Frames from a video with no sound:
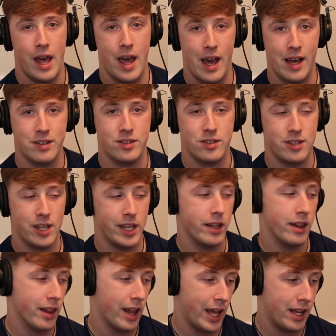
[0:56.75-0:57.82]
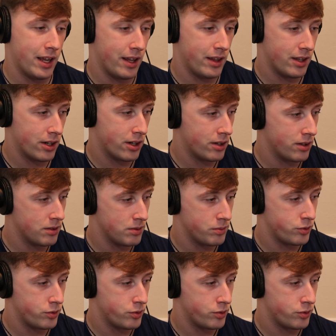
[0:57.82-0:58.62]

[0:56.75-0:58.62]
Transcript: S10 Lite in there.